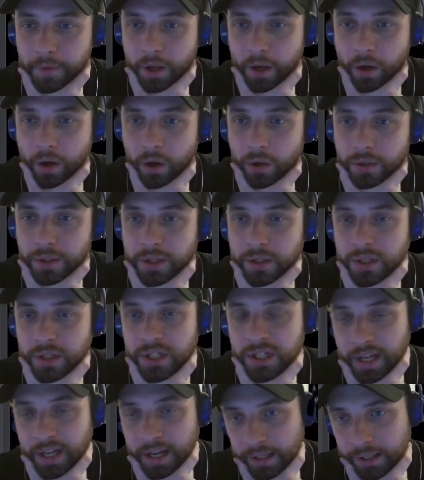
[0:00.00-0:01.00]
Also,
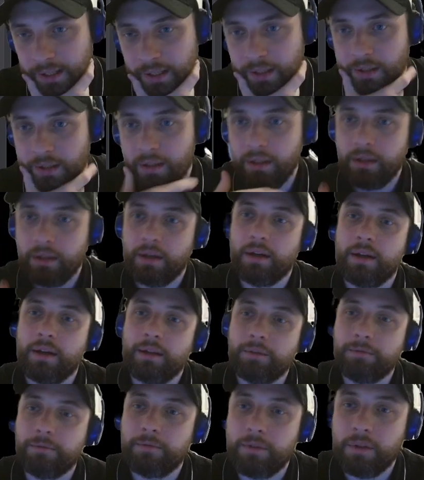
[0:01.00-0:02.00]
technically,
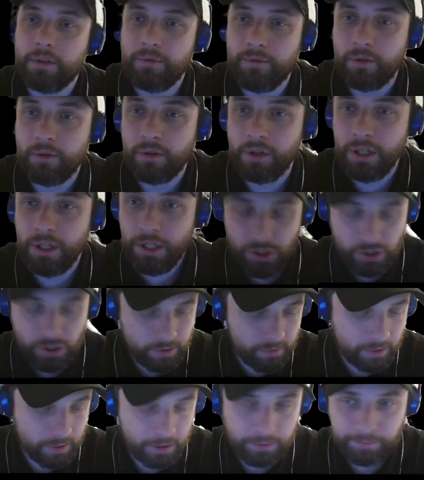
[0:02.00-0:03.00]
for each
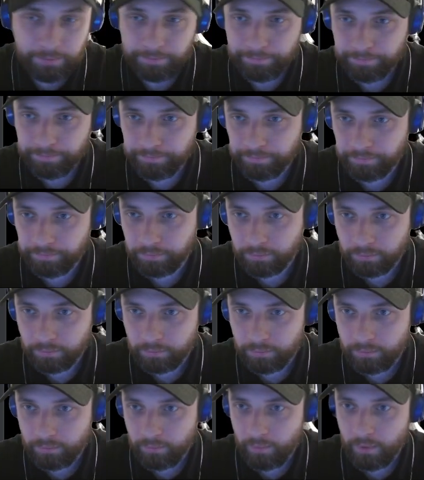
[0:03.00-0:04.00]
screen,
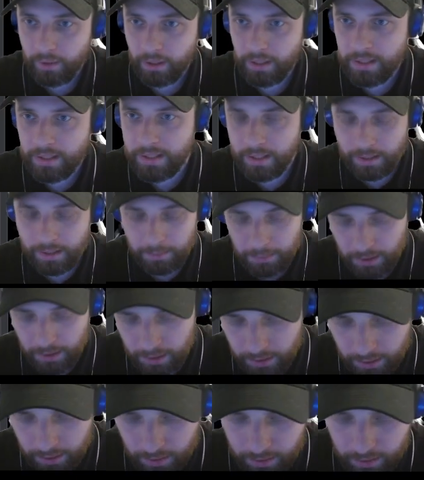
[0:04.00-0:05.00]
it's gonna be
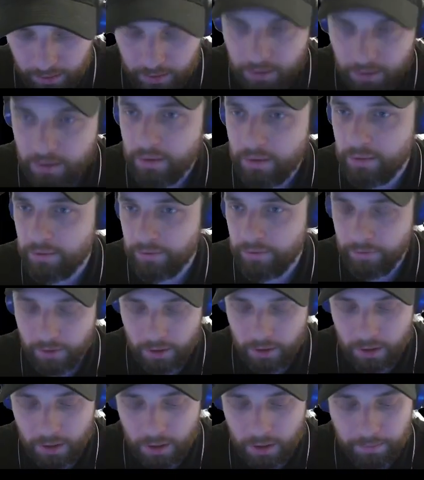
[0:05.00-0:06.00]
like
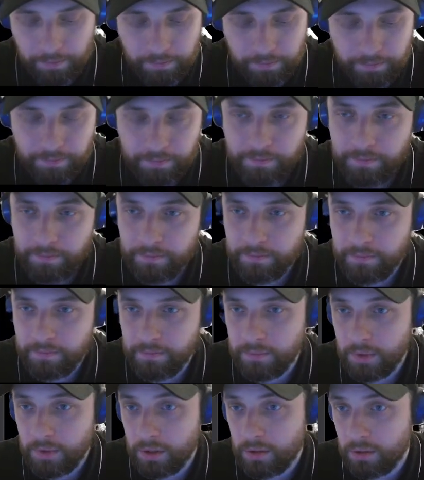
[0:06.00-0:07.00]
var
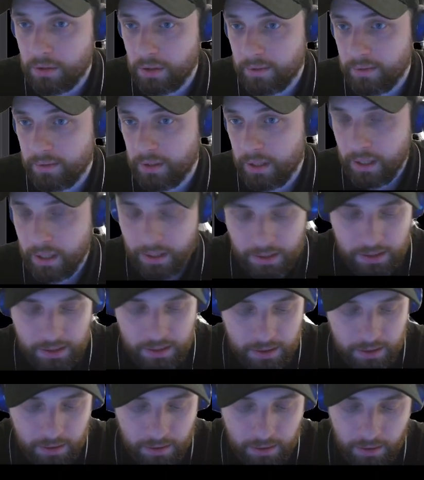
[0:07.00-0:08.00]
or even let.